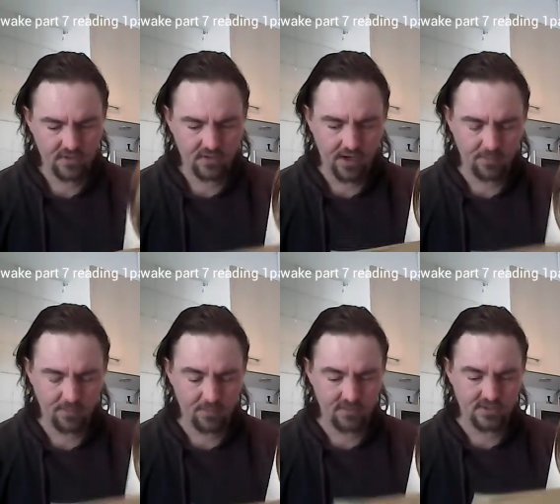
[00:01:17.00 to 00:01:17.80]

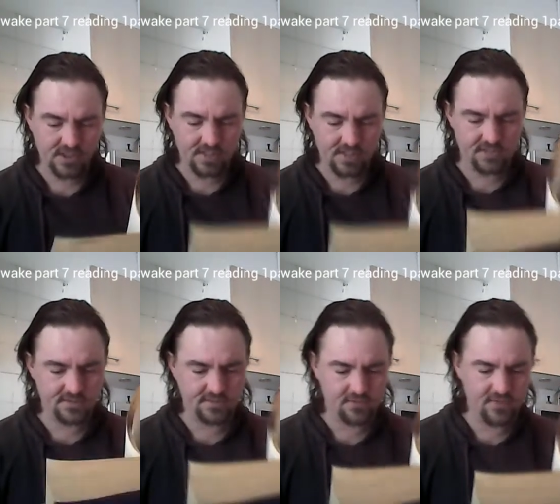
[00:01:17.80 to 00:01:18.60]
timing the cycles
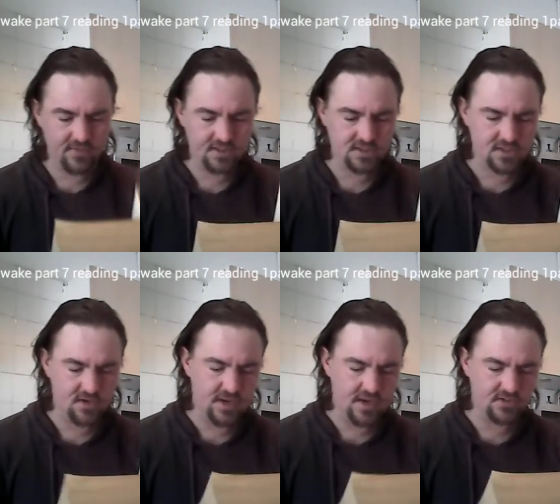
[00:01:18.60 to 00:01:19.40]
of events
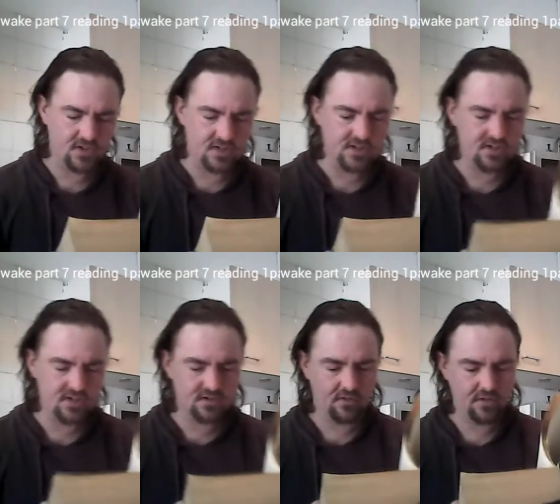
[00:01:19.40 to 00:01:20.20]
grand and
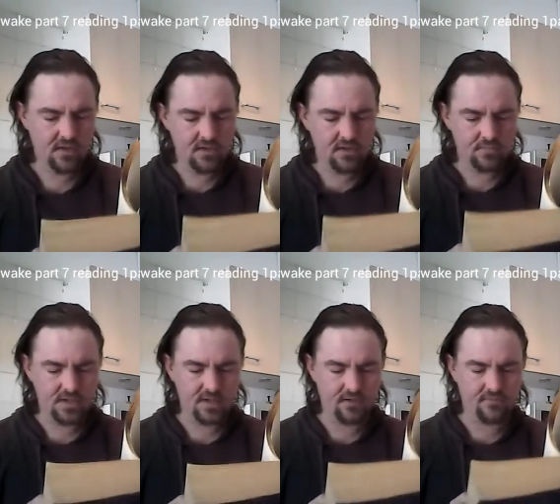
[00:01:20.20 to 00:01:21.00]
national,
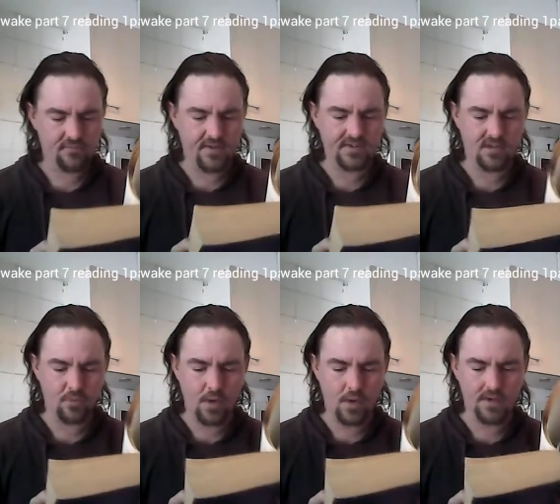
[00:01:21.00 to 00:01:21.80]
bring facile
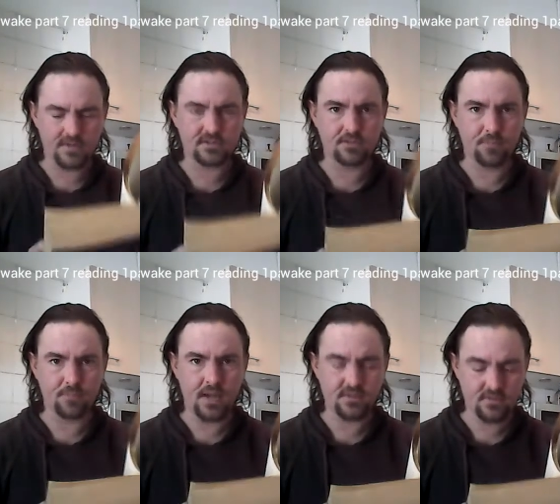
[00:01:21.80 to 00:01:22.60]
wise to
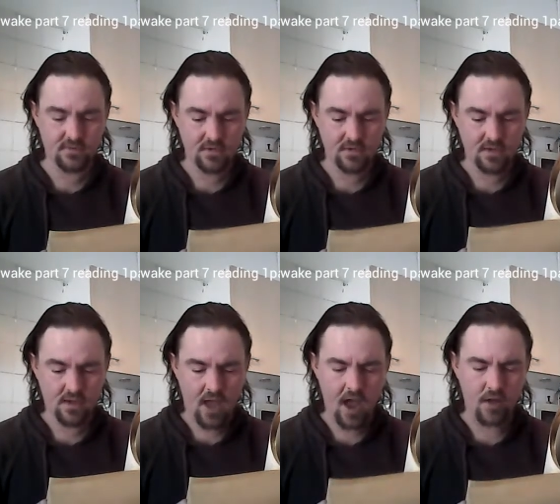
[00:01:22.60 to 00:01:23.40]
pass.
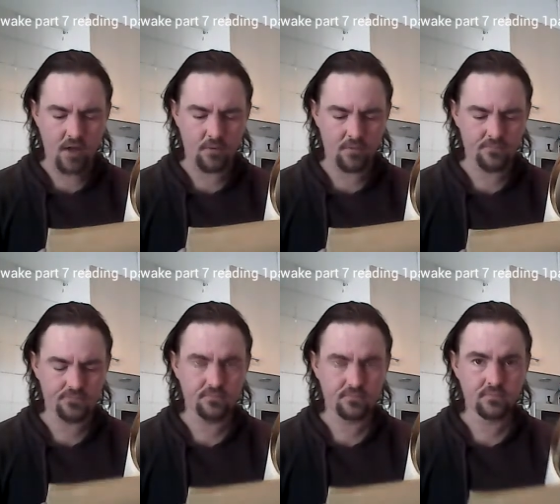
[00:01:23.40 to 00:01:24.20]
How
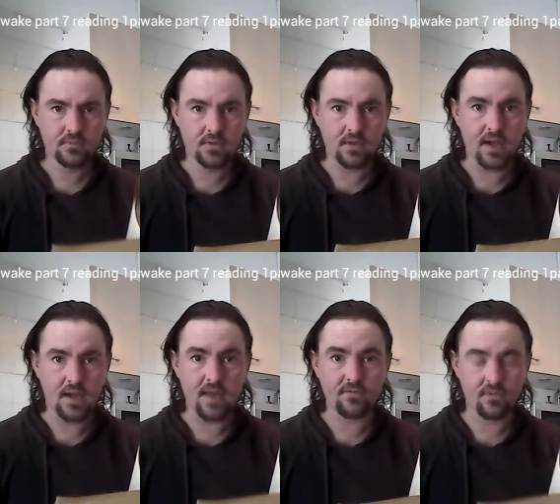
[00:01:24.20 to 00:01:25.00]

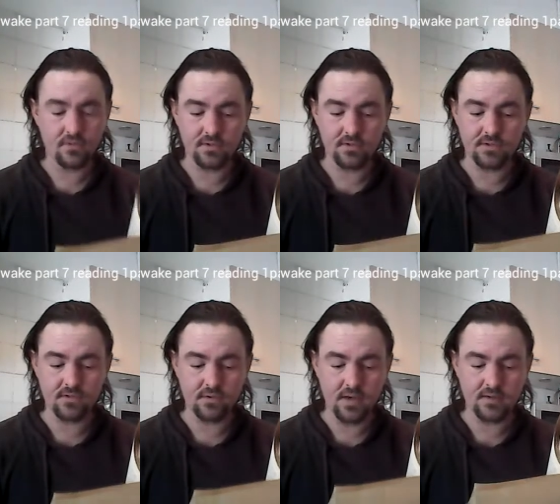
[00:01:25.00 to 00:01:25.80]

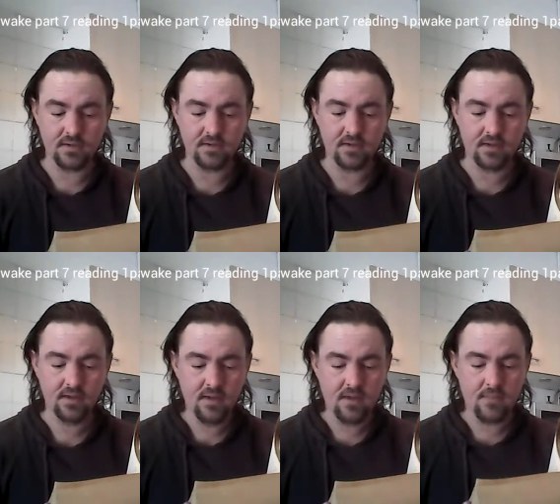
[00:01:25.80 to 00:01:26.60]
1132
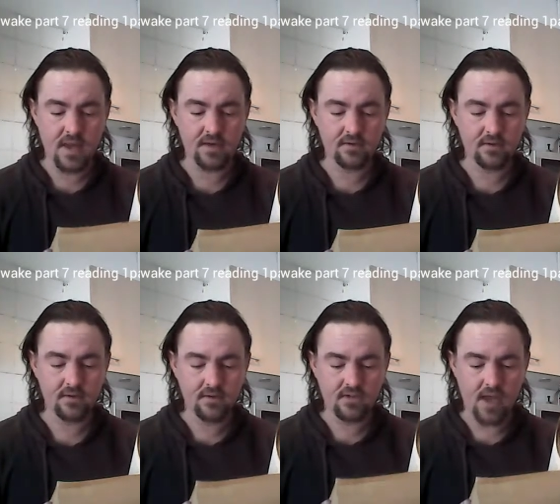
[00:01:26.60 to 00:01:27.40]
AD, men
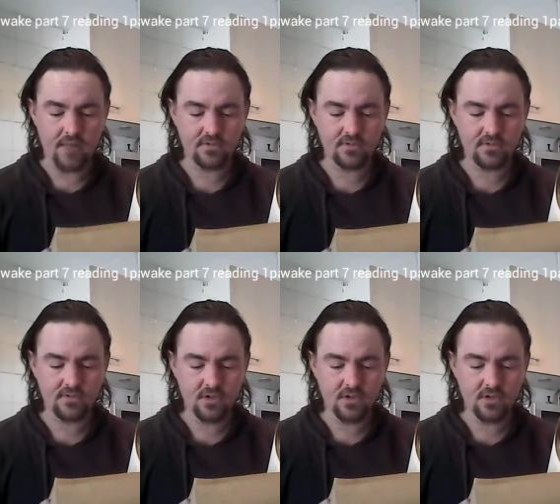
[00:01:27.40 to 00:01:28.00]
to ants